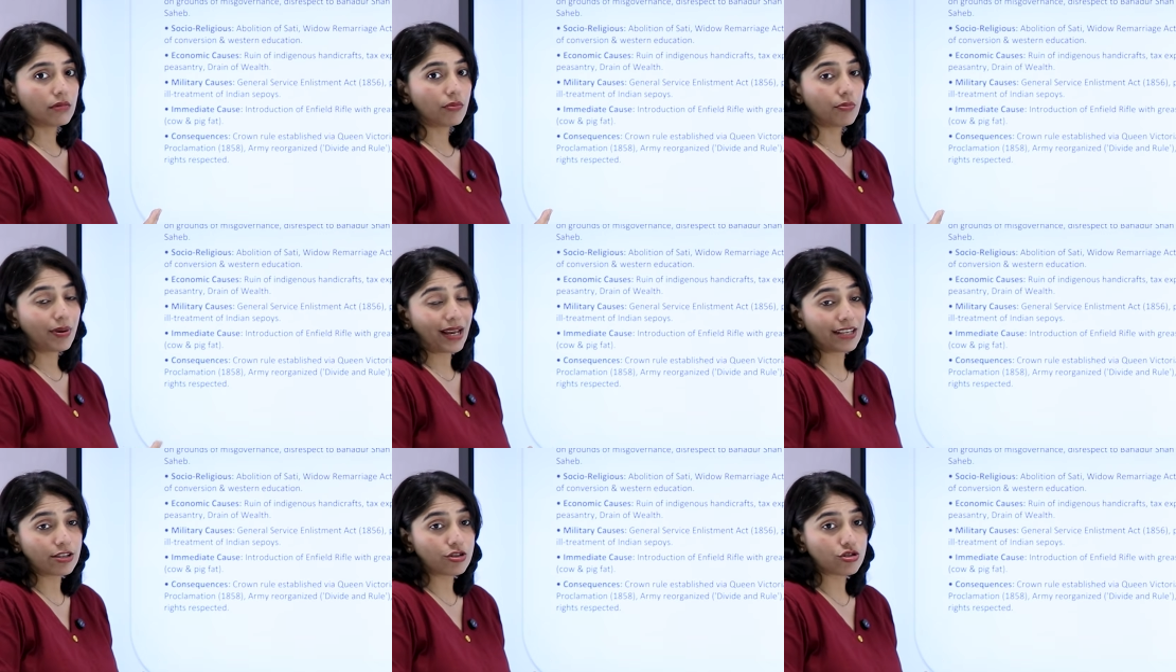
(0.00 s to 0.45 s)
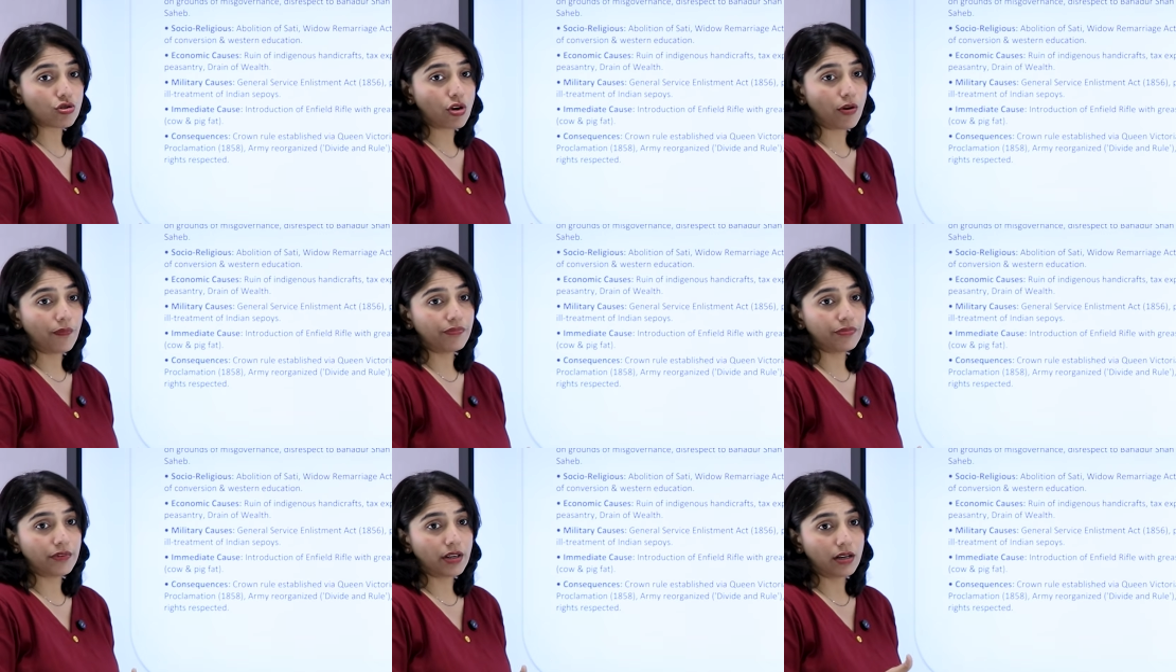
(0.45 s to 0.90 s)
based
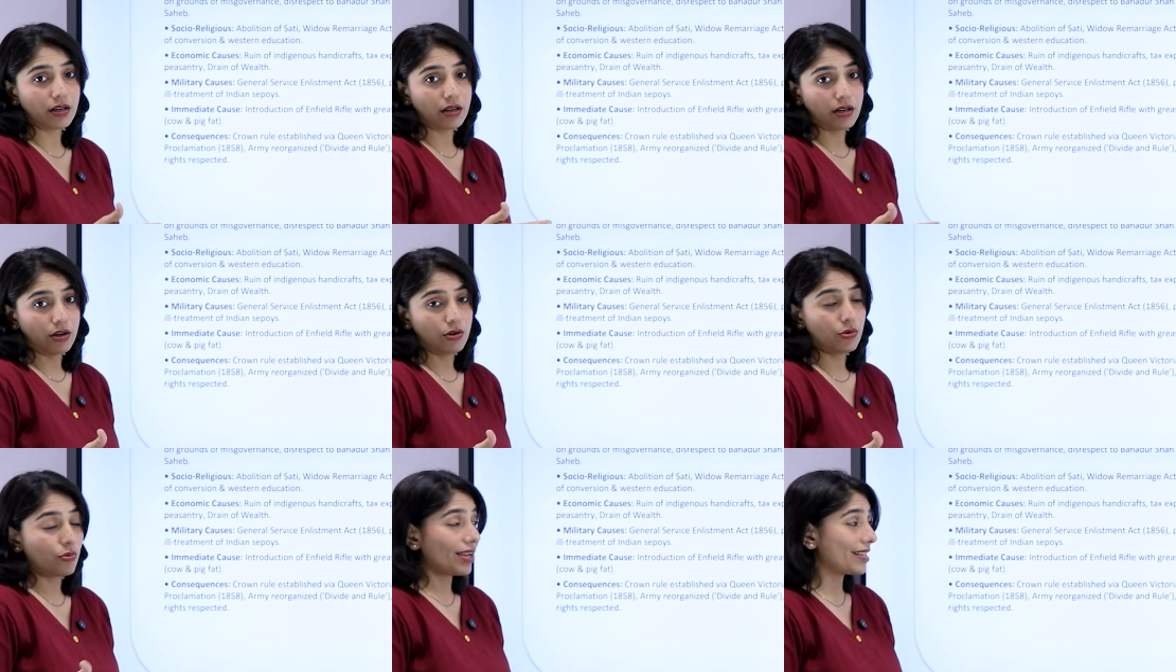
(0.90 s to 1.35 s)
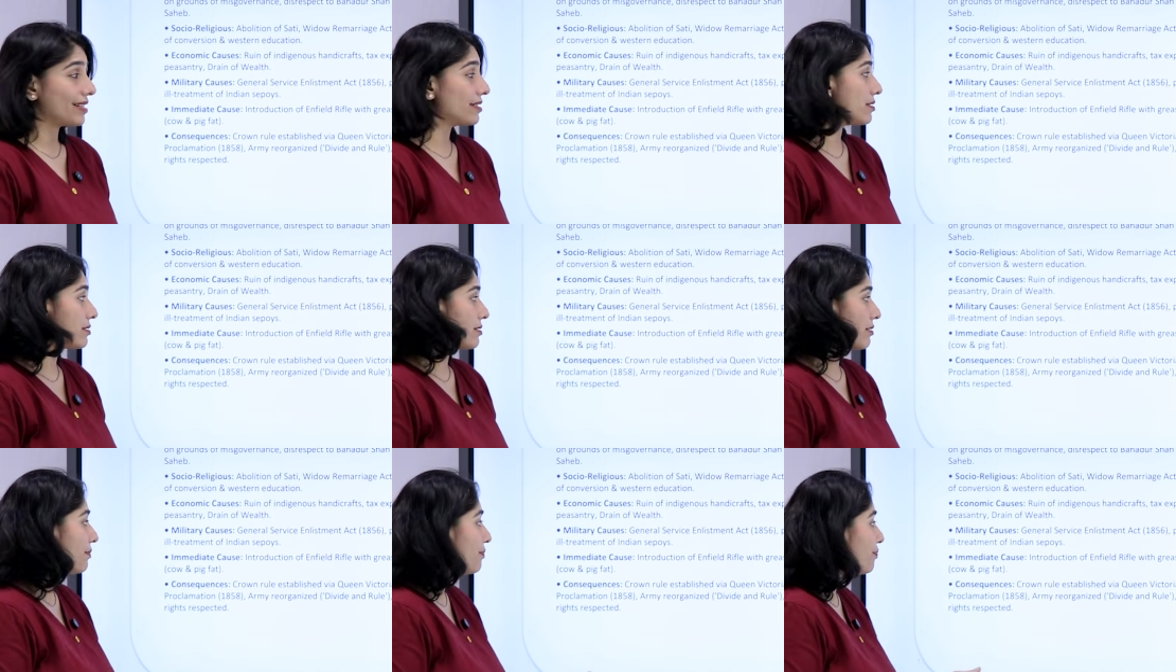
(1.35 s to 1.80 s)
on the
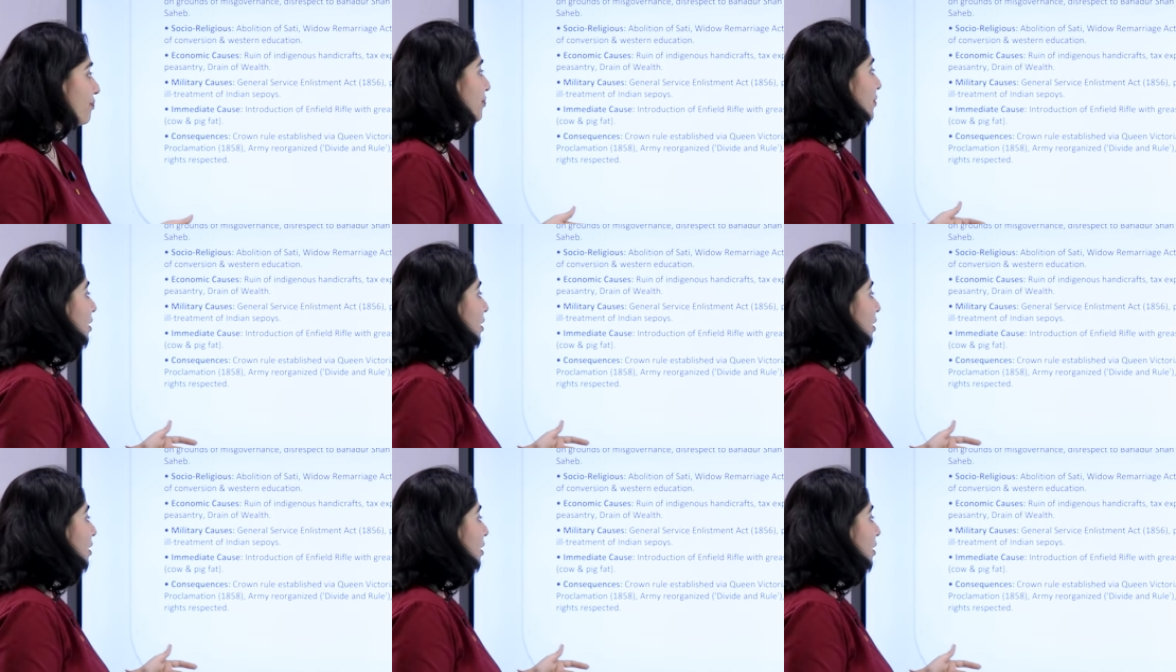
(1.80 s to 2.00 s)
racism,